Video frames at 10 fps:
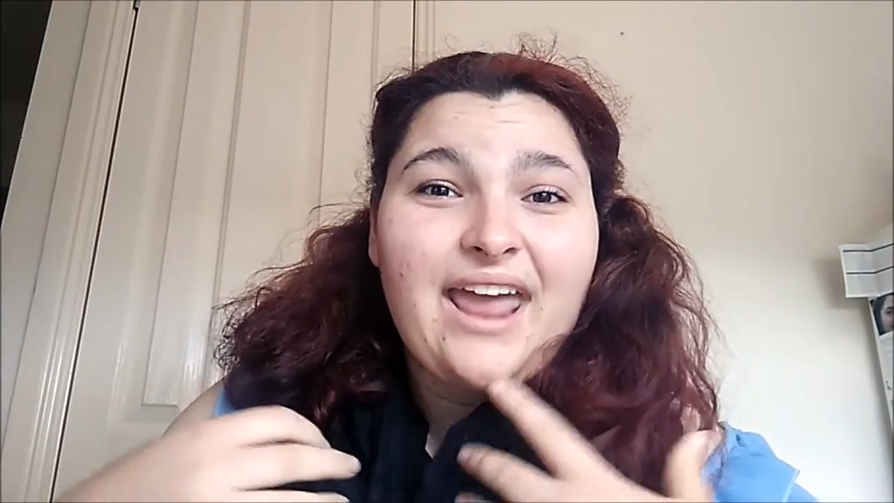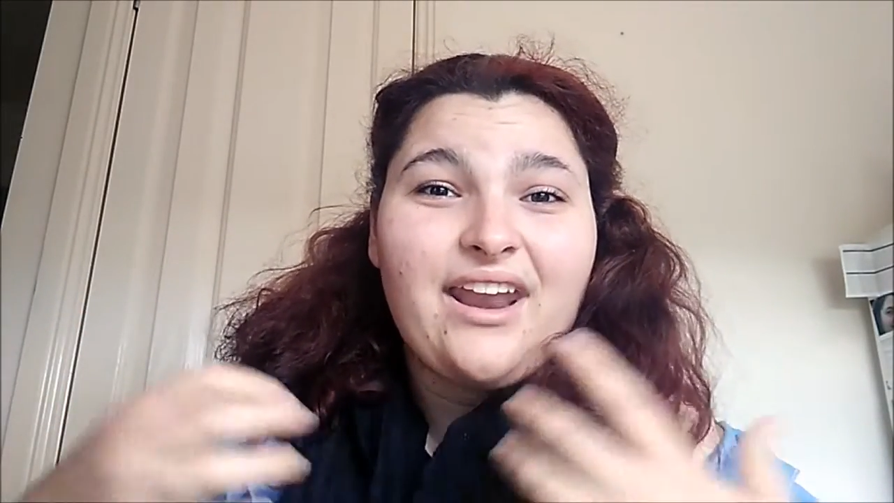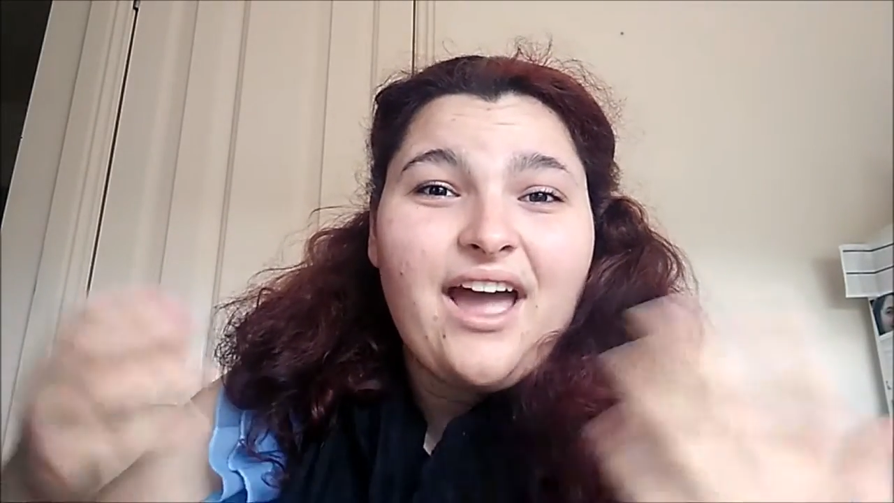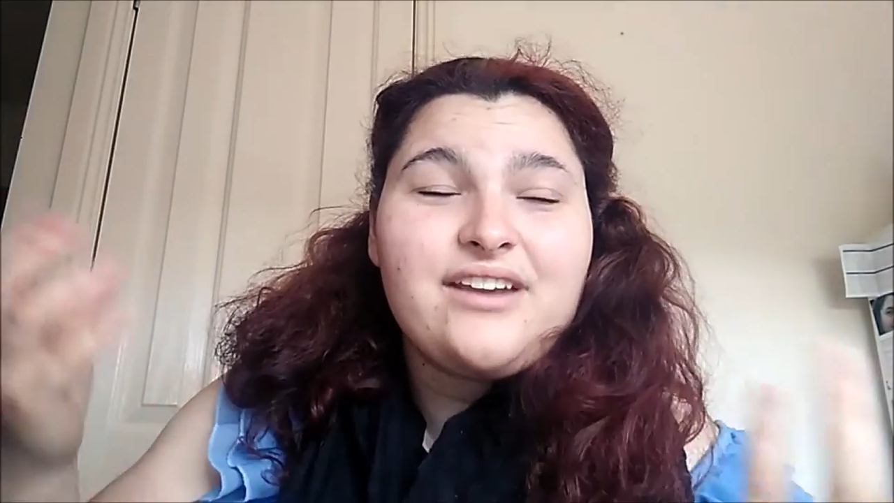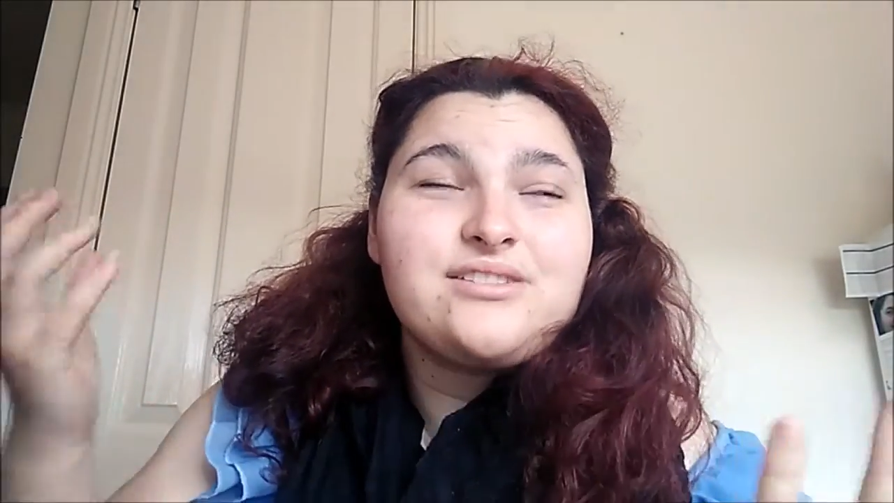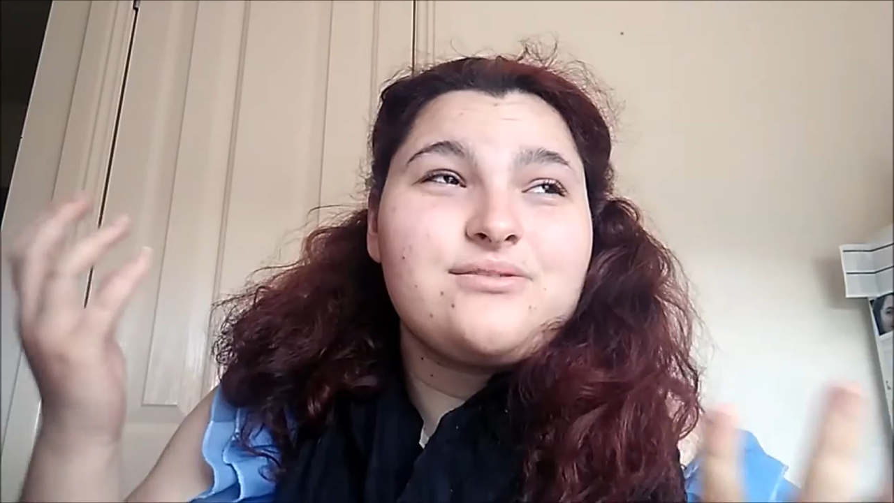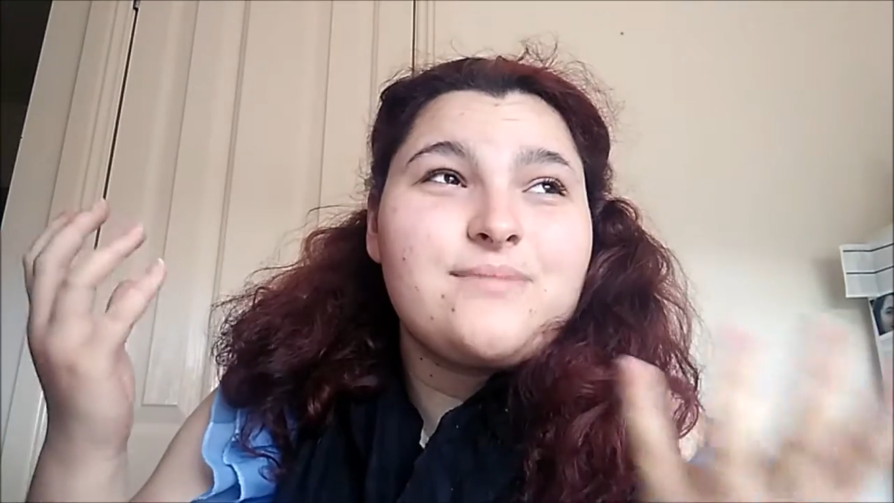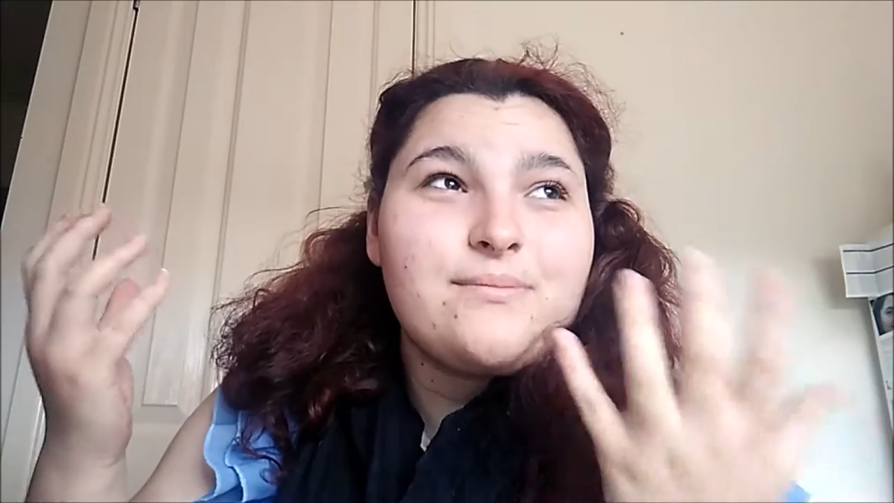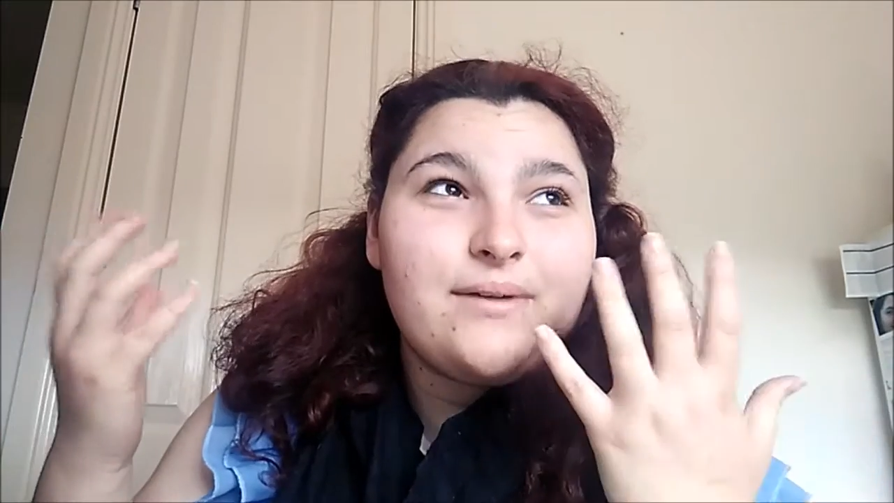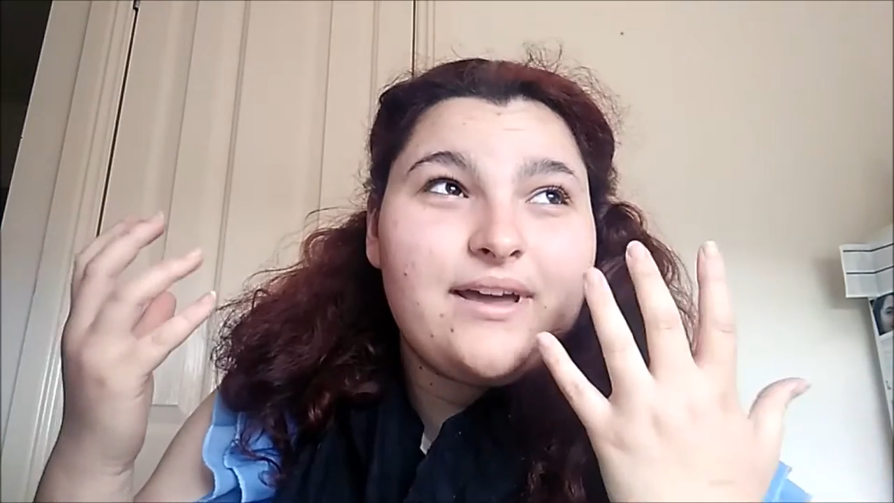and I just
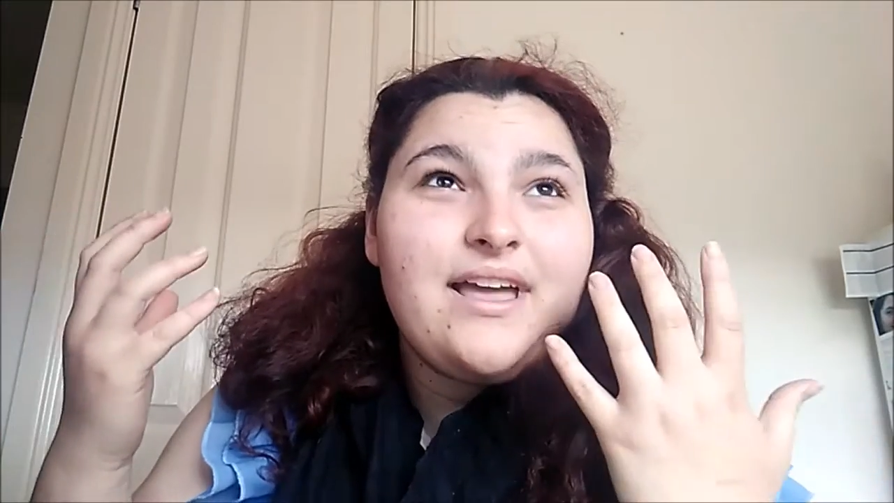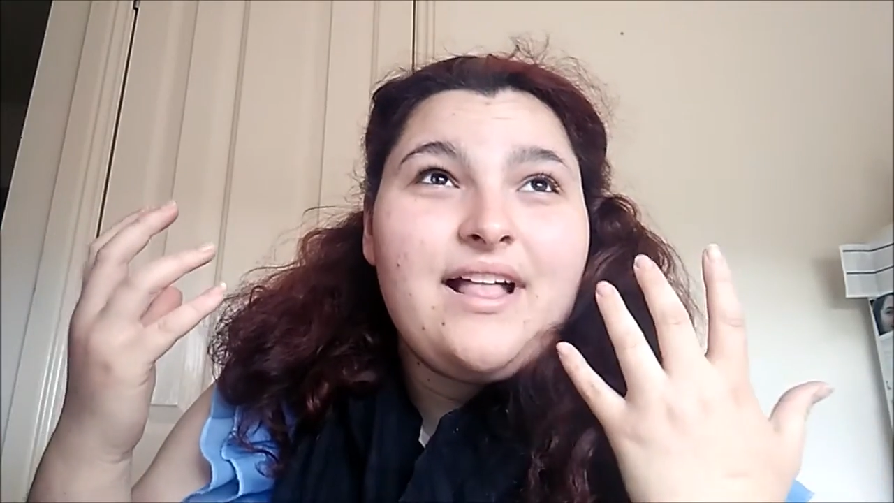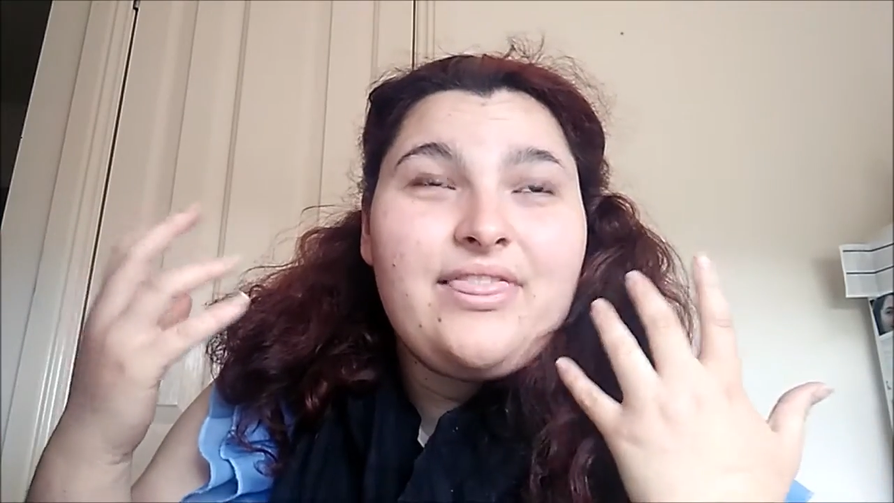remember